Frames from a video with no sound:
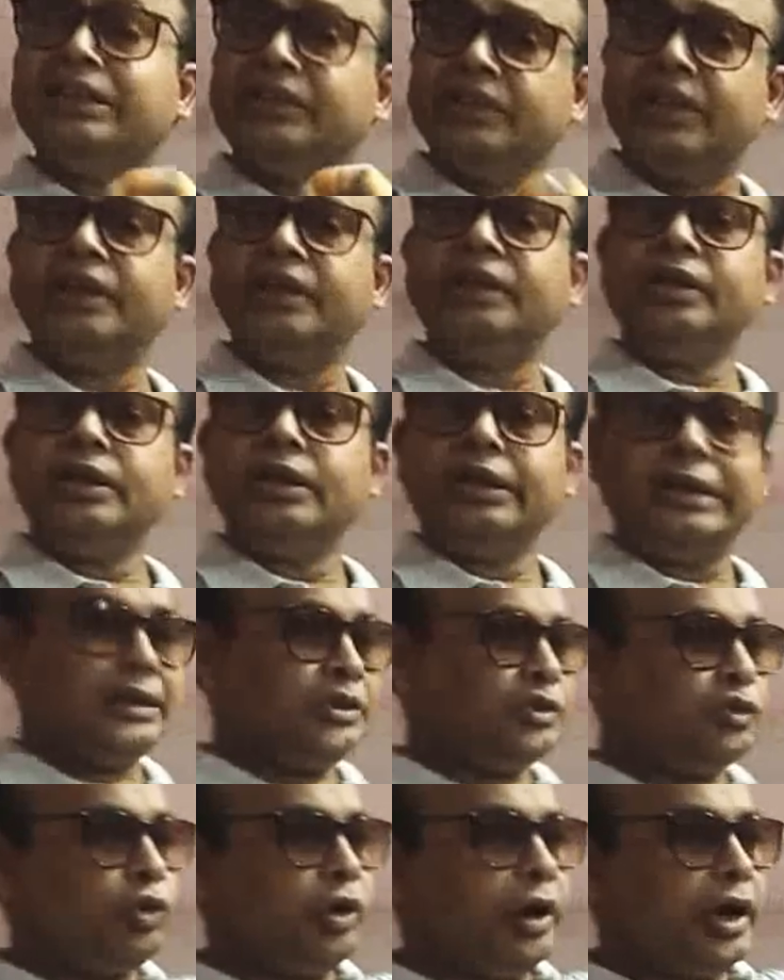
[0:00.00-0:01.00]
Then a
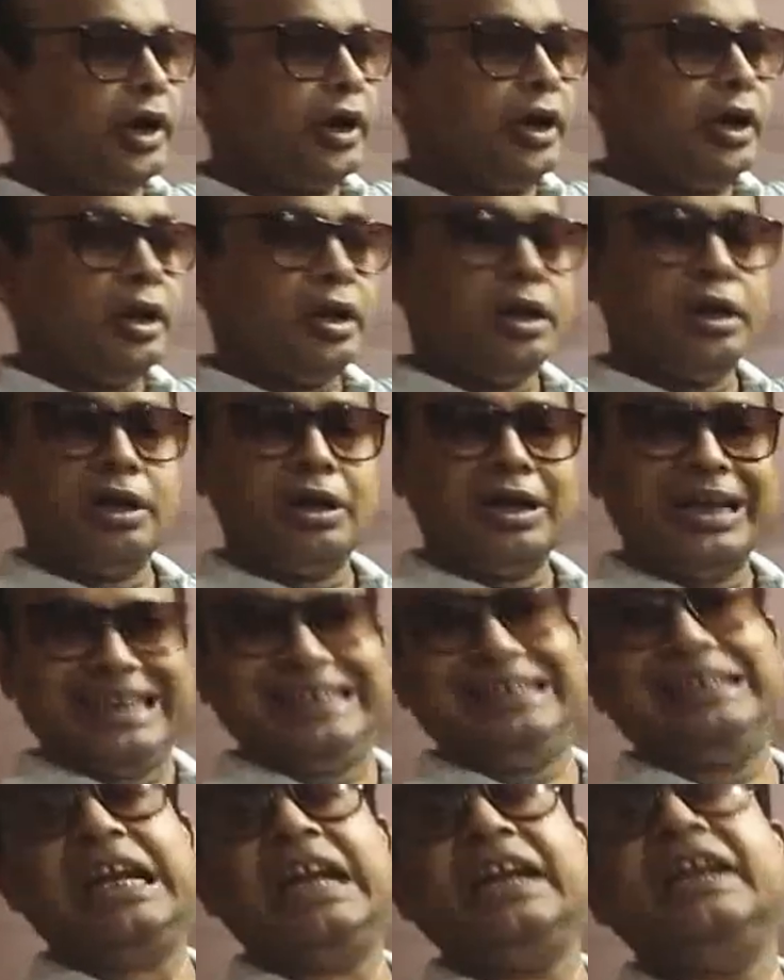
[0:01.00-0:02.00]
thread
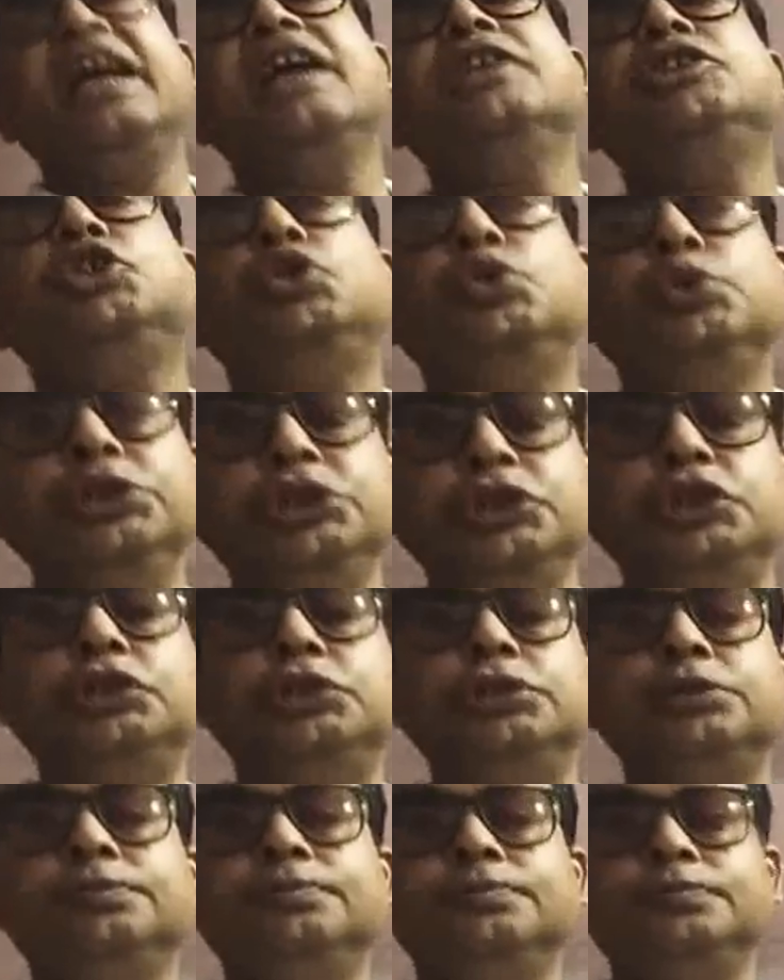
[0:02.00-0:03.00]
is attached to
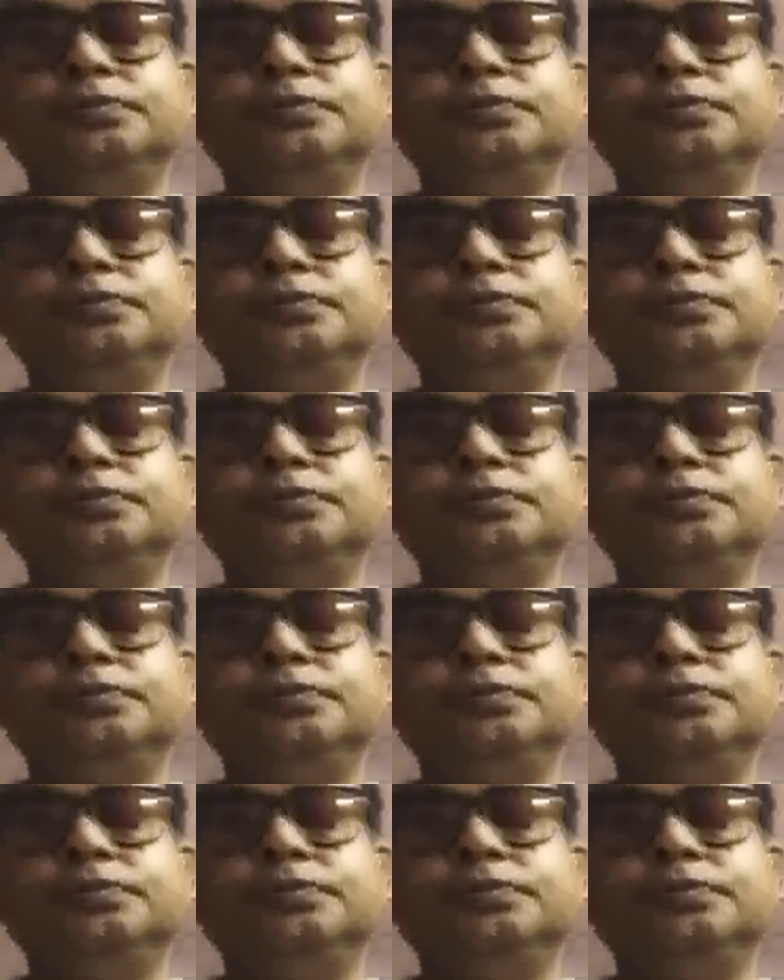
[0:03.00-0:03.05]
it.